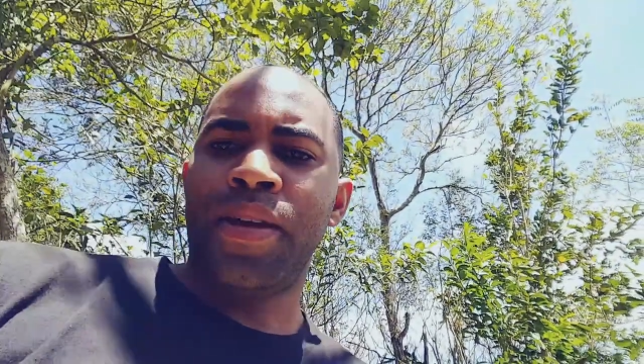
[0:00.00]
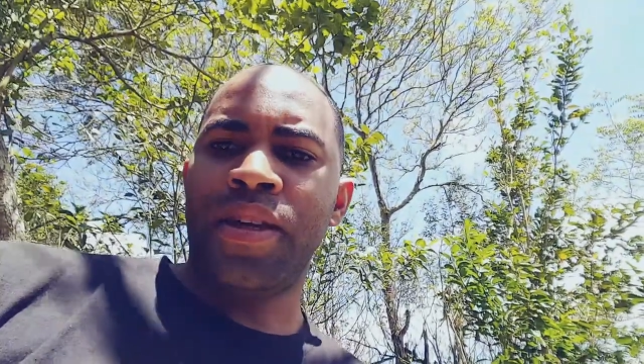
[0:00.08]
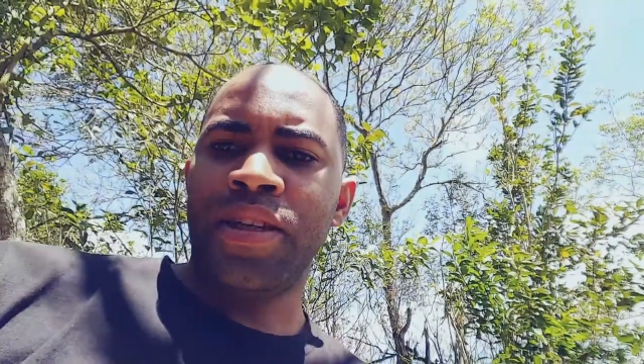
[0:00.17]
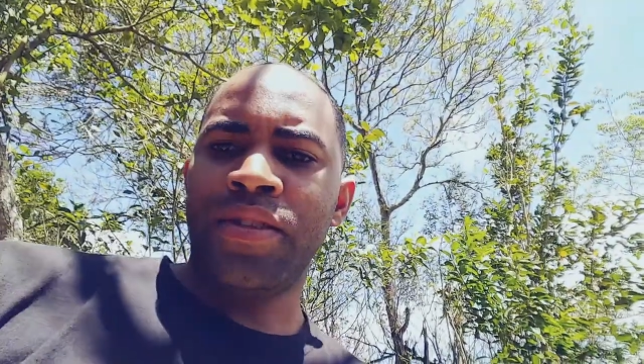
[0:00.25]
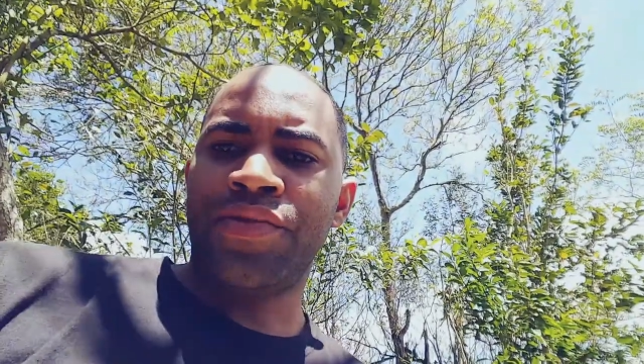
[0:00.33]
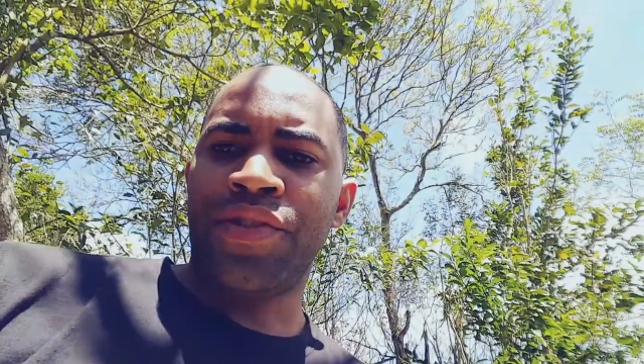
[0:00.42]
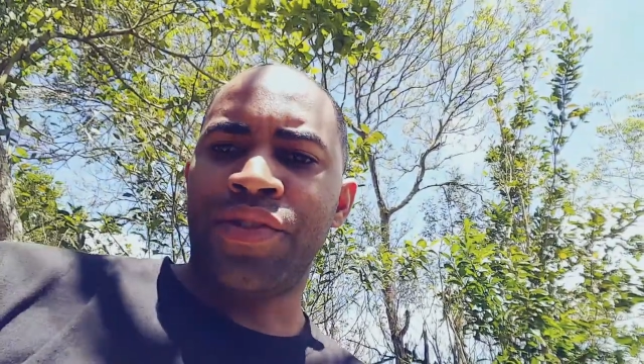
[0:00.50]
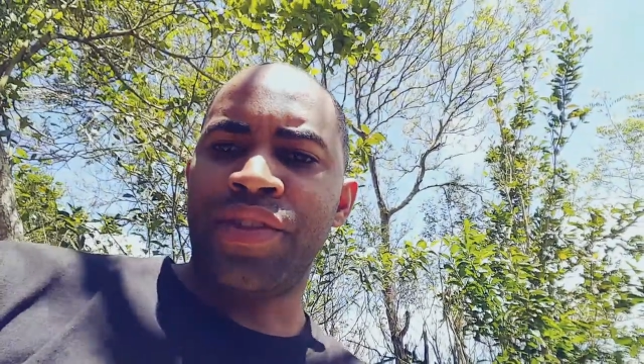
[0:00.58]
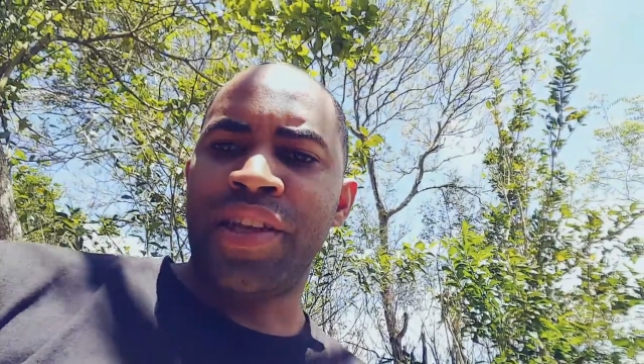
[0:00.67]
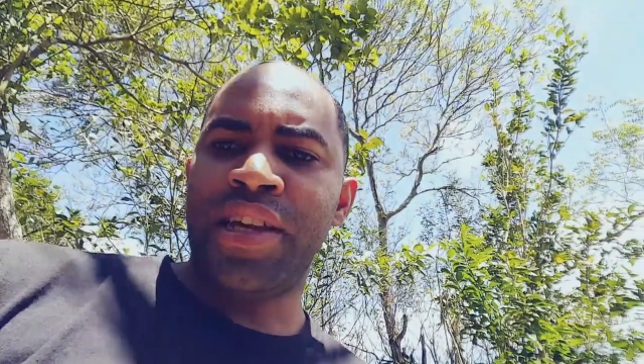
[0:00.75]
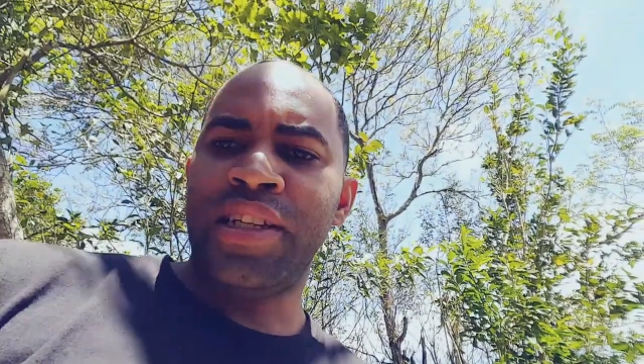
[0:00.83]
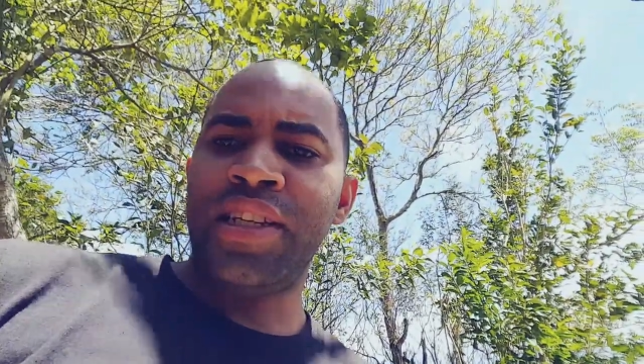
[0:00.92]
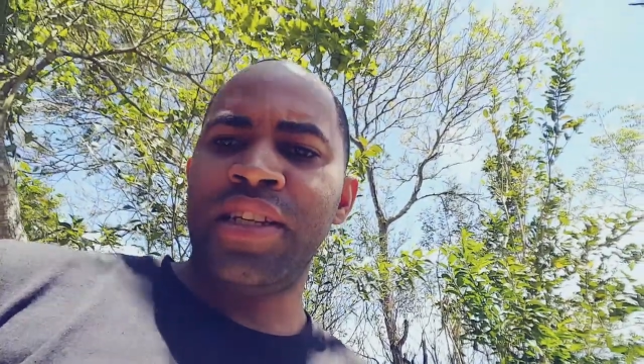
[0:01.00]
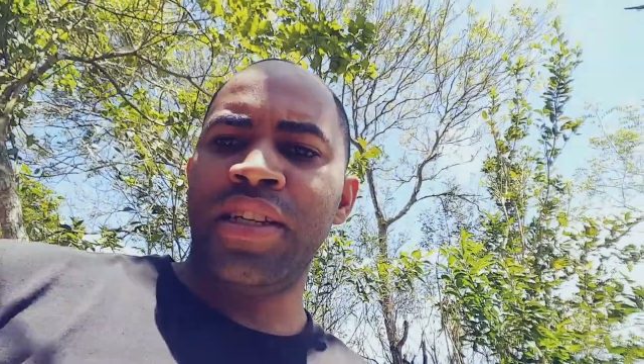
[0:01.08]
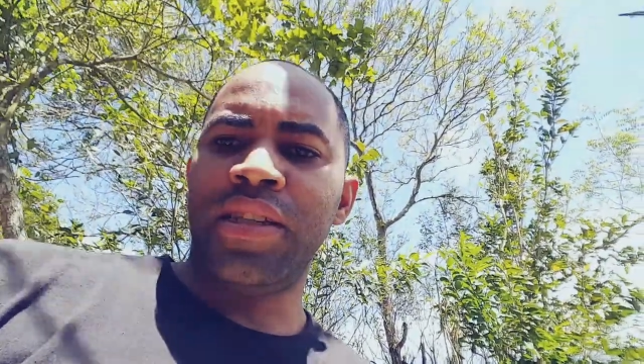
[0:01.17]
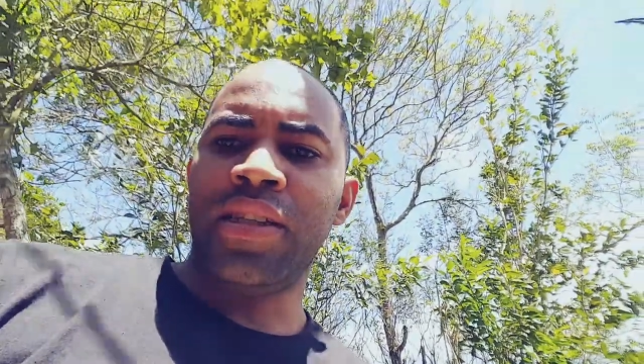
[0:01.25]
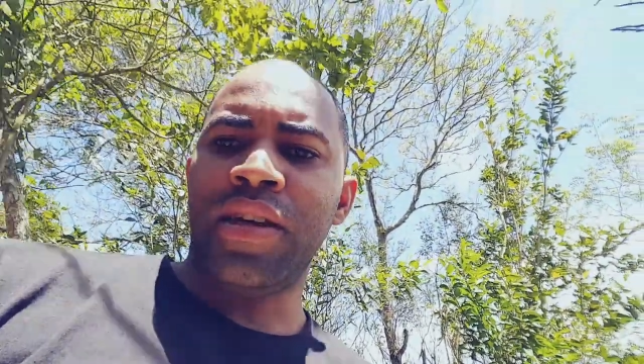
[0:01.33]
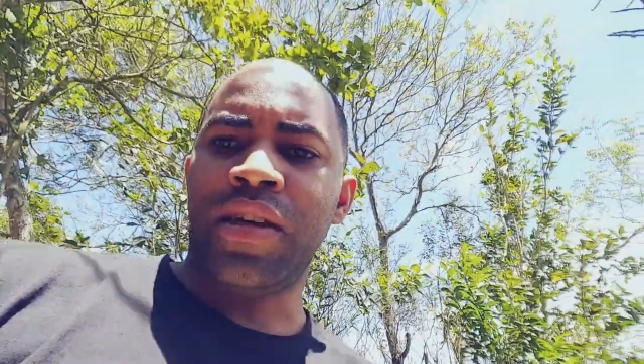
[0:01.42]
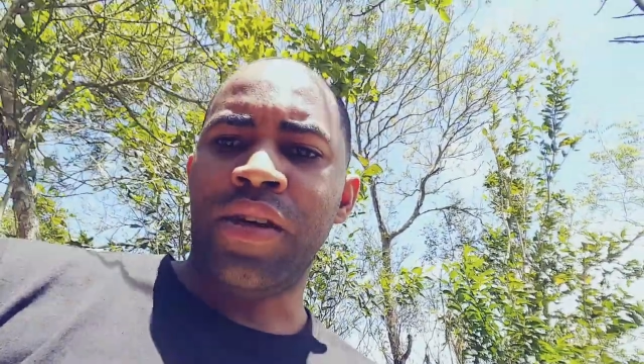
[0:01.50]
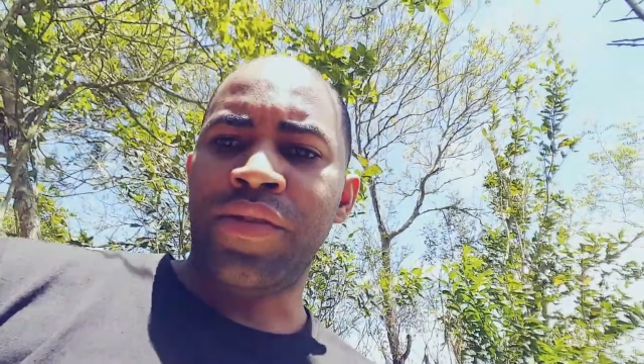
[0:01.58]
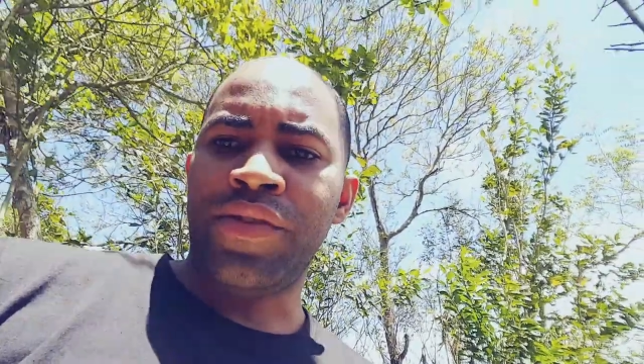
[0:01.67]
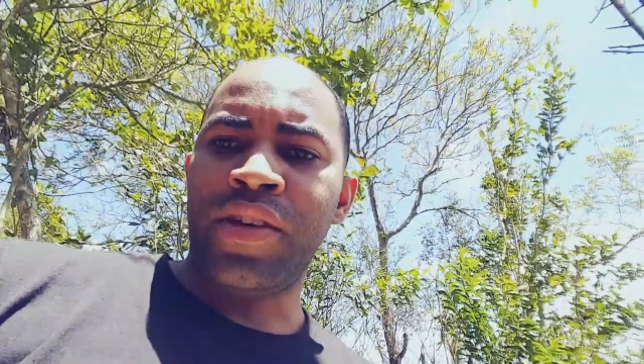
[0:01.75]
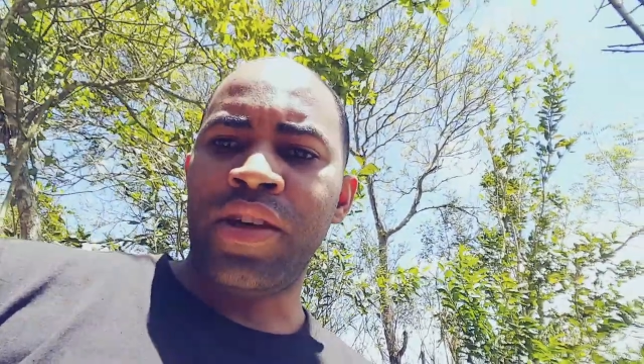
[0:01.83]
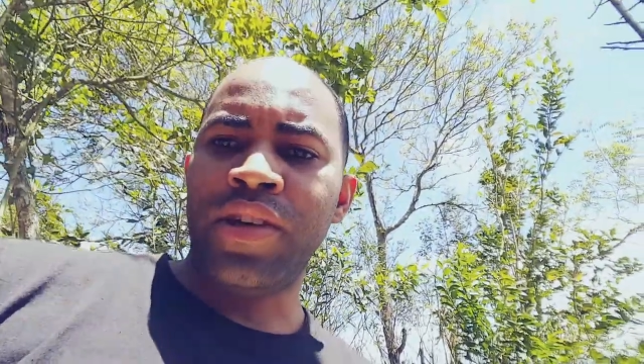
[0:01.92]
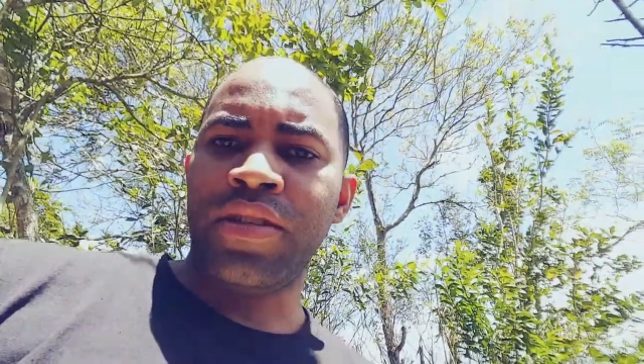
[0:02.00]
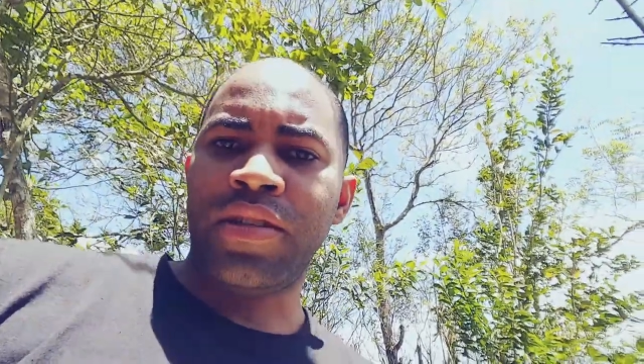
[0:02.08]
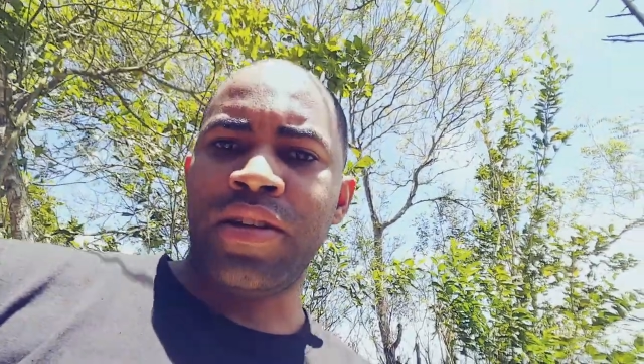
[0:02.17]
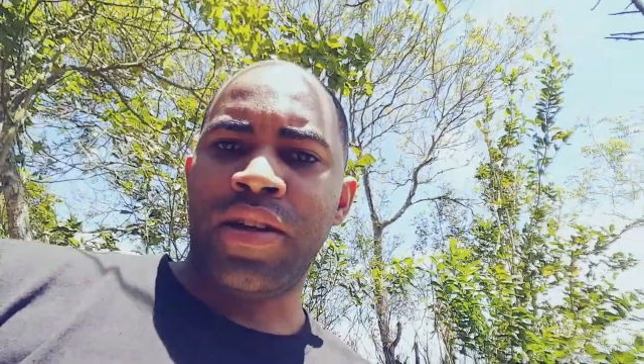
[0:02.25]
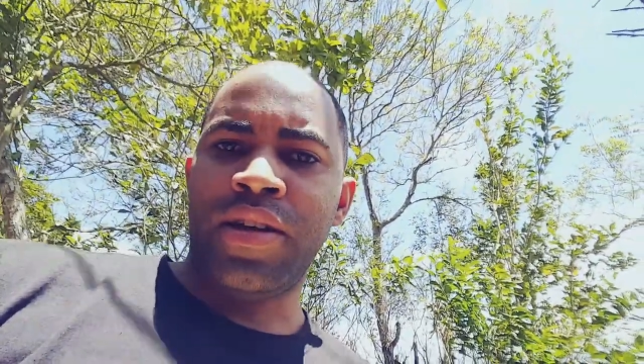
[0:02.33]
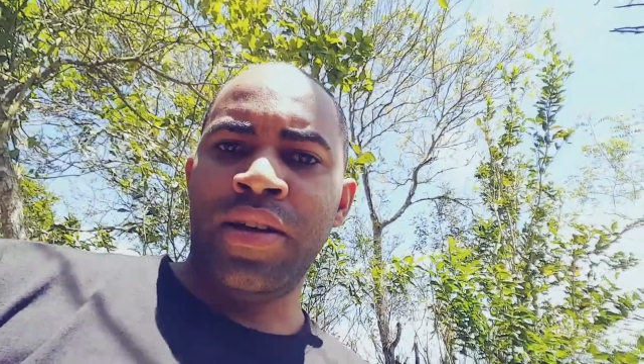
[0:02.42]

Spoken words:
is from the elite of this